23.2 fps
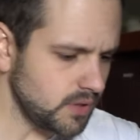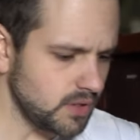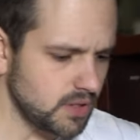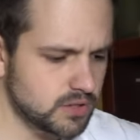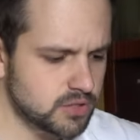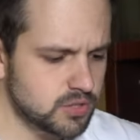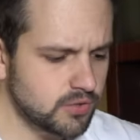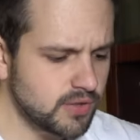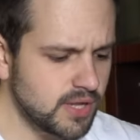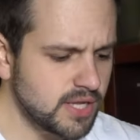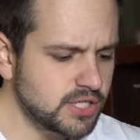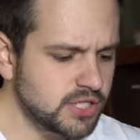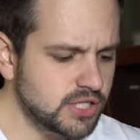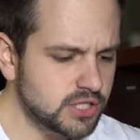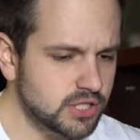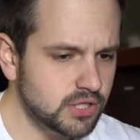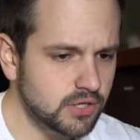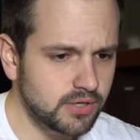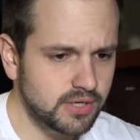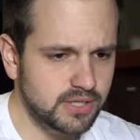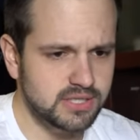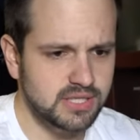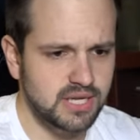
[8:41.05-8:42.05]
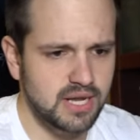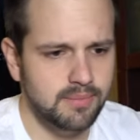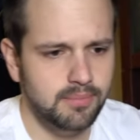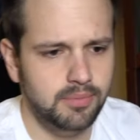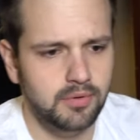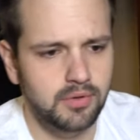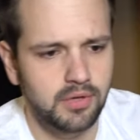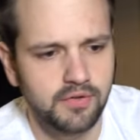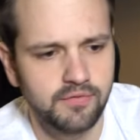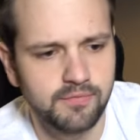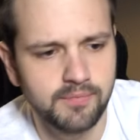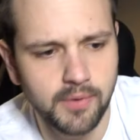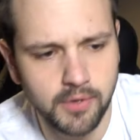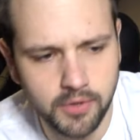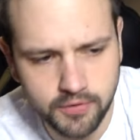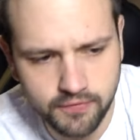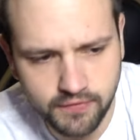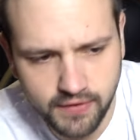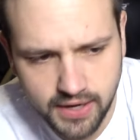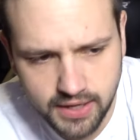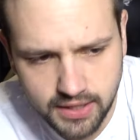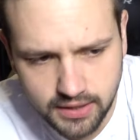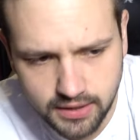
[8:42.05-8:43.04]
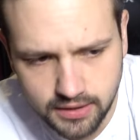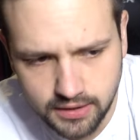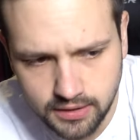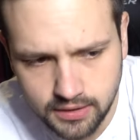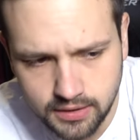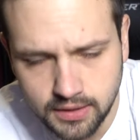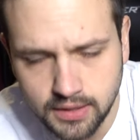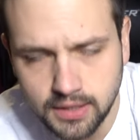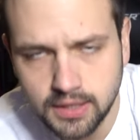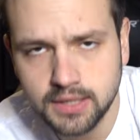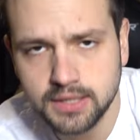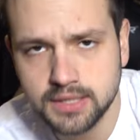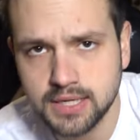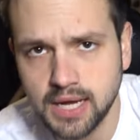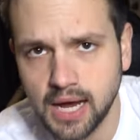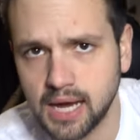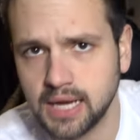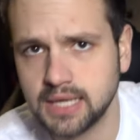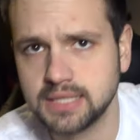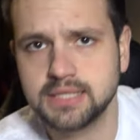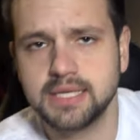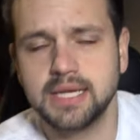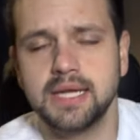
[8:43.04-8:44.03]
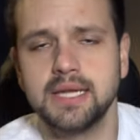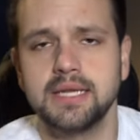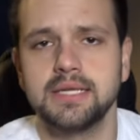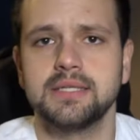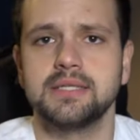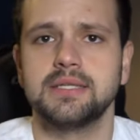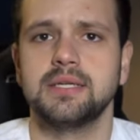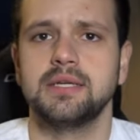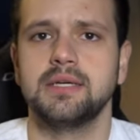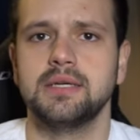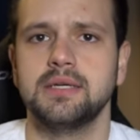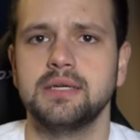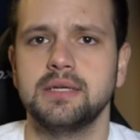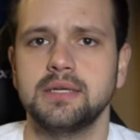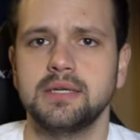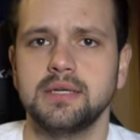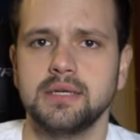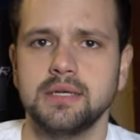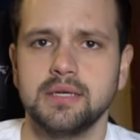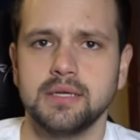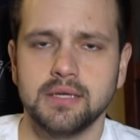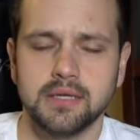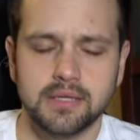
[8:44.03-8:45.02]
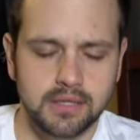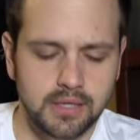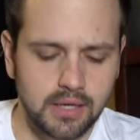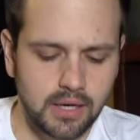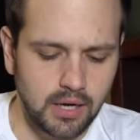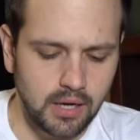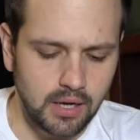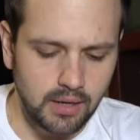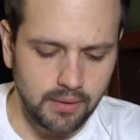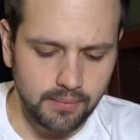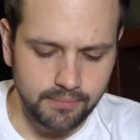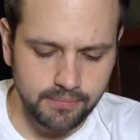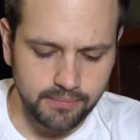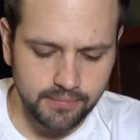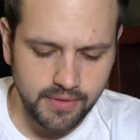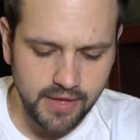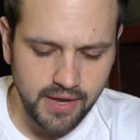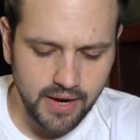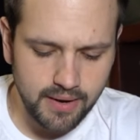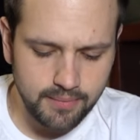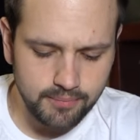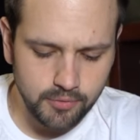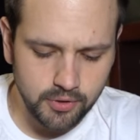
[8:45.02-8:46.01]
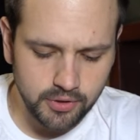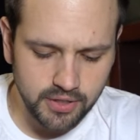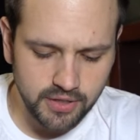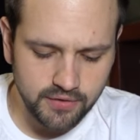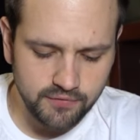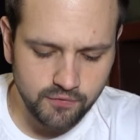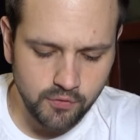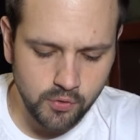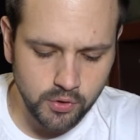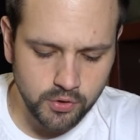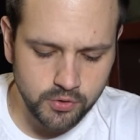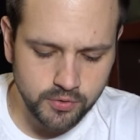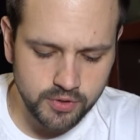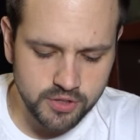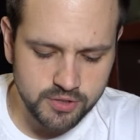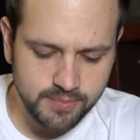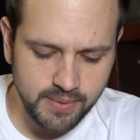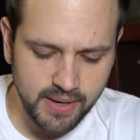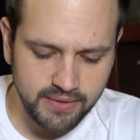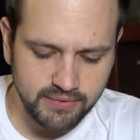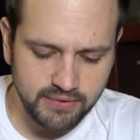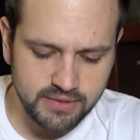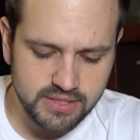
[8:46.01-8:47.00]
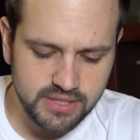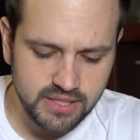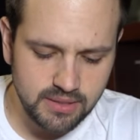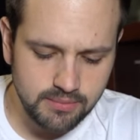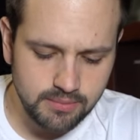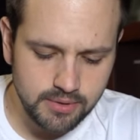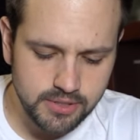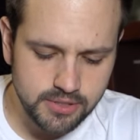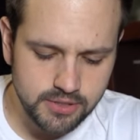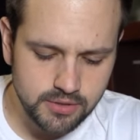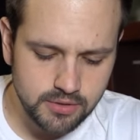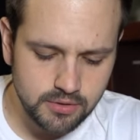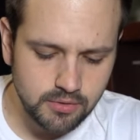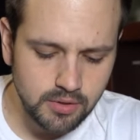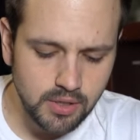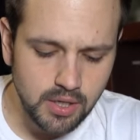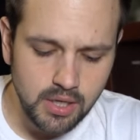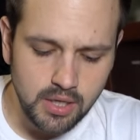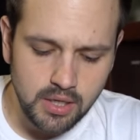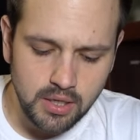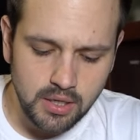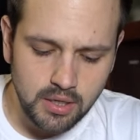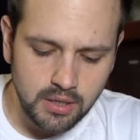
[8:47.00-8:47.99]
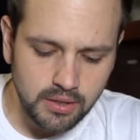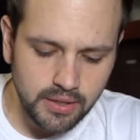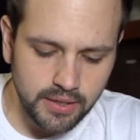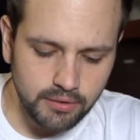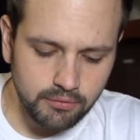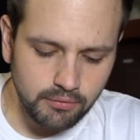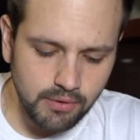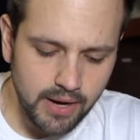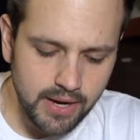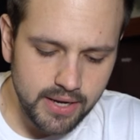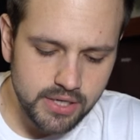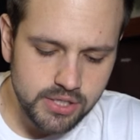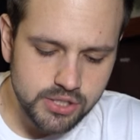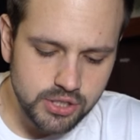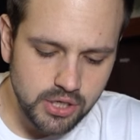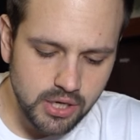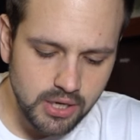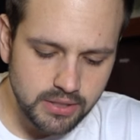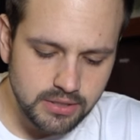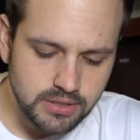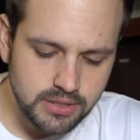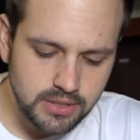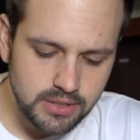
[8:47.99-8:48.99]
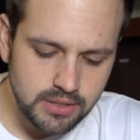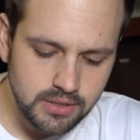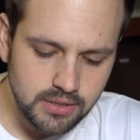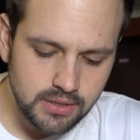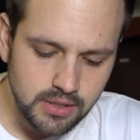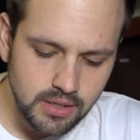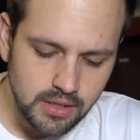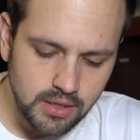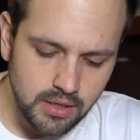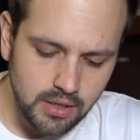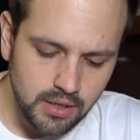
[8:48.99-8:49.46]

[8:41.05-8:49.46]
so that's just a good example of motivated content that I'm looking for to expand the team into. Like Ryan Johnson,